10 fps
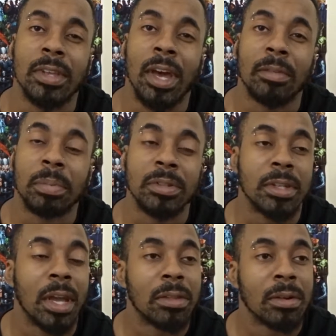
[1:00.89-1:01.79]
guys put
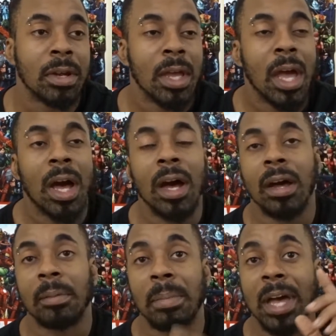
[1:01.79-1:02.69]
together,
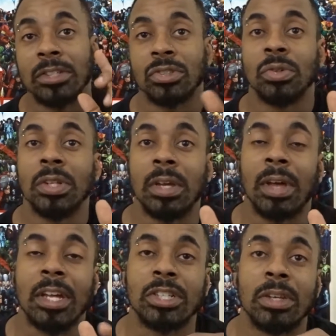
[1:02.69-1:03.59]
Max Truning
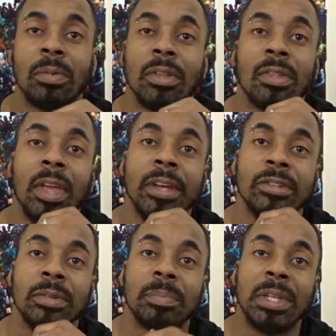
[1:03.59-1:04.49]
actually was
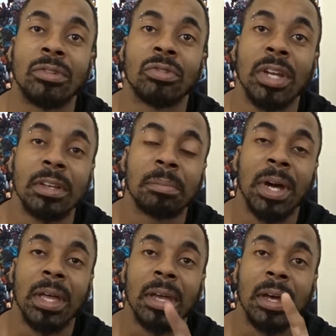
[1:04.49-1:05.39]
being trained
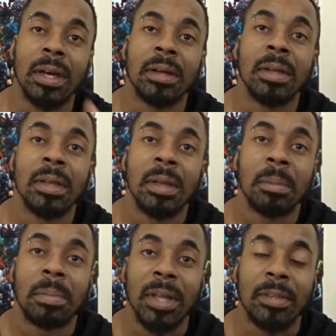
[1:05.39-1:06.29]
by
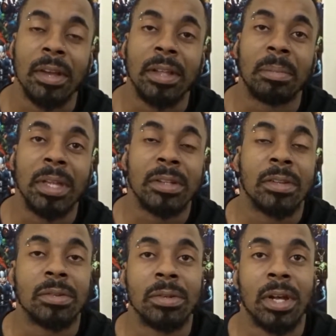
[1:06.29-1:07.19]
Silent Mike
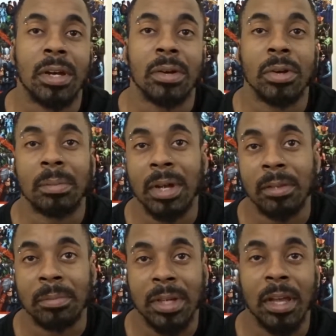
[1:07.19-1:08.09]
not too long ago. You
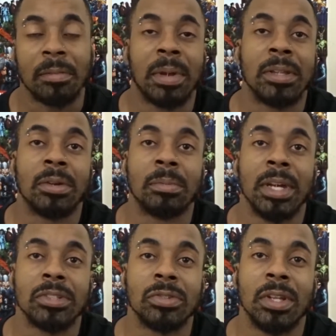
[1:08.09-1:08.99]
guys might know
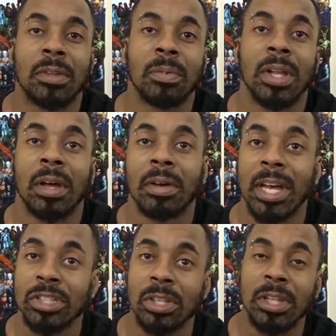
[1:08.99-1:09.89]
Max Truning as well. I'll
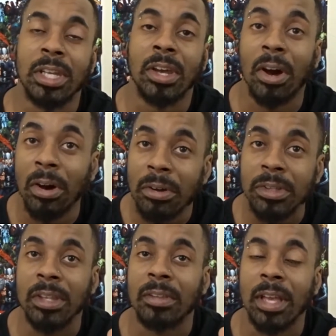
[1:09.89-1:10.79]
actually link all
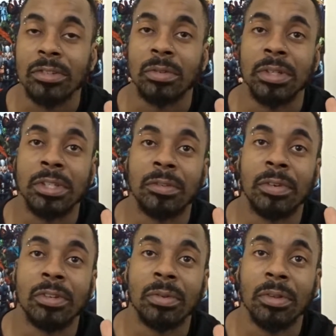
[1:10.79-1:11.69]
these actual
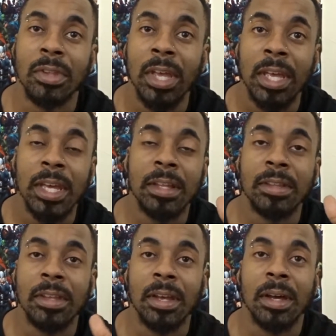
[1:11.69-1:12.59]
individuals in
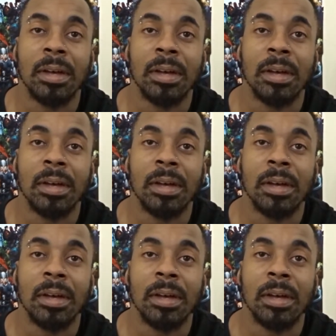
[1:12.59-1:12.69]
the